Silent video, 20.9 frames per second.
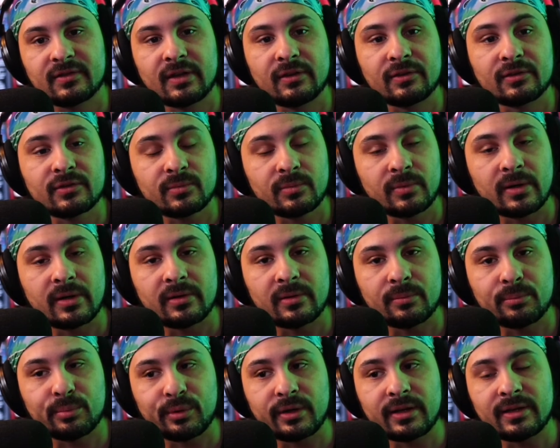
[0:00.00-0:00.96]
elsewhere to
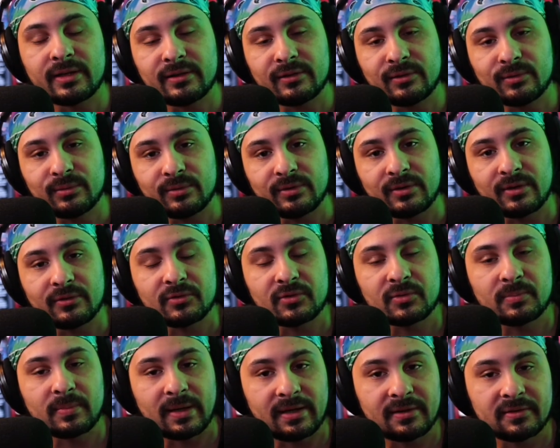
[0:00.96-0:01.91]
bring it into another
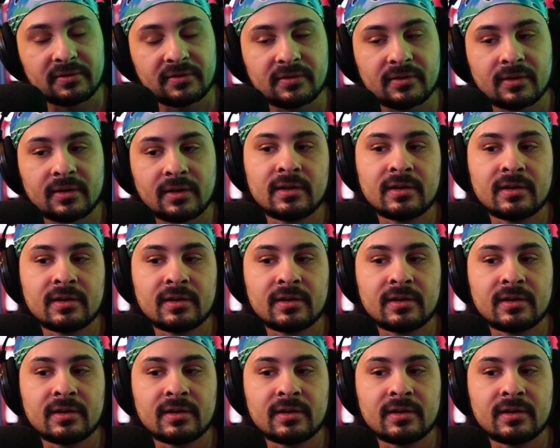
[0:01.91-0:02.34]
space